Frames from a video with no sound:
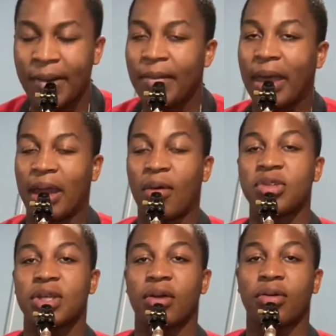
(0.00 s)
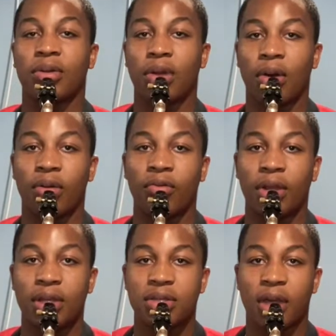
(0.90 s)
And I will start going
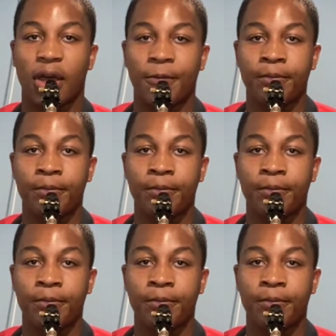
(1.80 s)
really slow.